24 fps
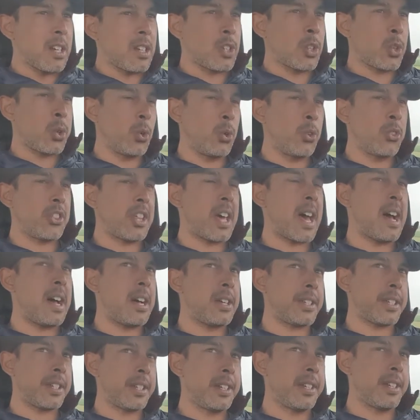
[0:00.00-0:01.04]

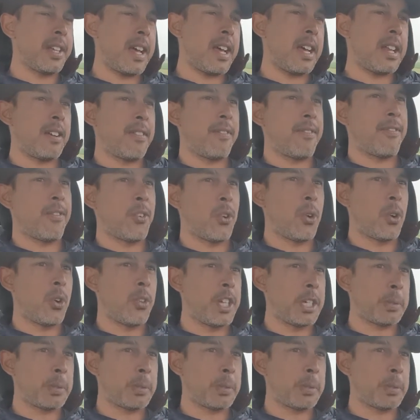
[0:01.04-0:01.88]
2004, this